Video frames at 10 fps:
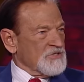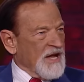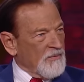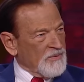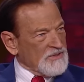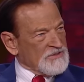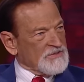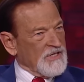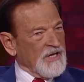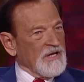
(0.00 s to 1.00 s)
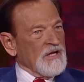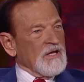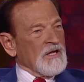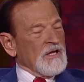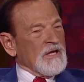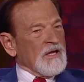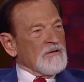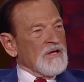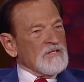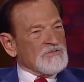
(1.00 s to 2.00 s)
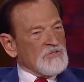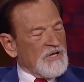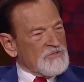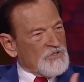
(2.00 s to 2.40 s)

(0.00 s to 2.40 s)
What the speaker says: Chaplaincy. Yeah. It's